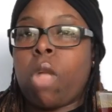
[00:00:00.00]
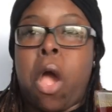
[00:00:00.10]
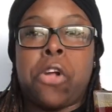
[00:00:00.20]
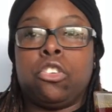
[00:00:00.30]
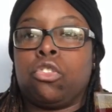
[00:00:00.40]

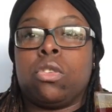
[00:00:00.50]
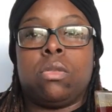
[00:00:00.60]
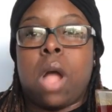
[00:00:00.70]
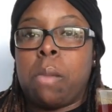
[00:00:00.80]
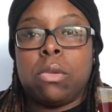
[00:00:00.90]
I just
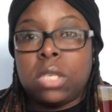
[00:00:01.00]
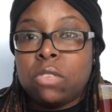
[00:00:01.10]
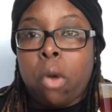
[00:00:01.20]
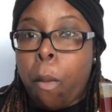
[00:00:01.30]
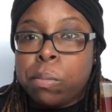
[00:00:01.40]
could not
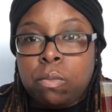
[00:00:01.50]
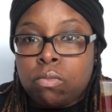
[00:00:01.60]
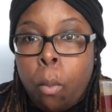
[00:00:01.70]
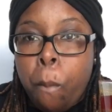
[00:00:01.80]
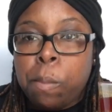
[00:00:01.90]
believe it.
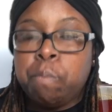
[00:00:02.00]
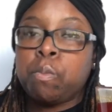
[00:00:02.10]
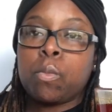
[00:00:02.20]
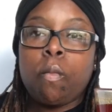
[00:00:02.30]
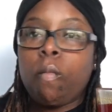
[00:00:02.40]

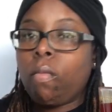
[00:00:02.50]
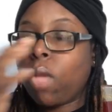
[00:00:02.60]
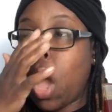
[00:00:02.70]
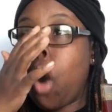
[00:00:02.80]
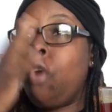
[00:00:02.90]

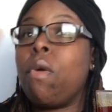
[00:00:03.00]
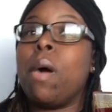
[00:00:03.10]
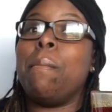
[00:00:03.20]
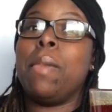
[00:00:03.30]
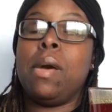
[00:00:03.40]
Over
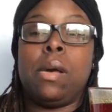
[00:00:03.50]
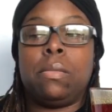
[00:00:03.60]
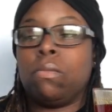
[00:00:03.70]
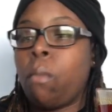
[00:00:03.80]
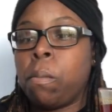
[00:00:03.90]
a
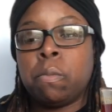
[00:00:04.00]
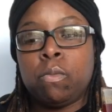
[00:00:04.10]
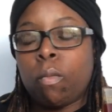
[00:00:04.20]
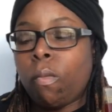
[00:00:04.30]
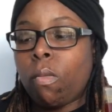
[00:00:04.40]
man.
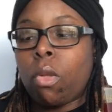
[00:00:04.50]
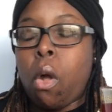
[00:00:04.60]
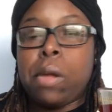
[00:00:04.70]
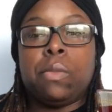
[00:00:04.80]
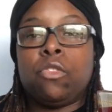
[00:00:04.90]

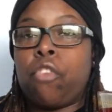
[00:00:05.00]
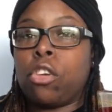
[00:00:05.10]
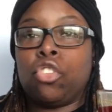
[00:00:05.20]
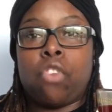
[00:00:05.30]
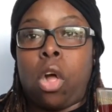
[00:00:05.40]

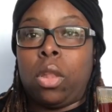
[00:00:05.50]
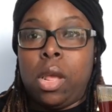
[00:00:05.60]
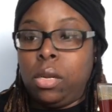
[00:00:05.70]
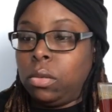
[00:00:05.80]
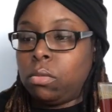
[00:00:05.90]
First of all,
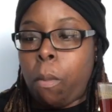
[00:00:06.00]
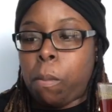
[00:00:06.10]
ladies,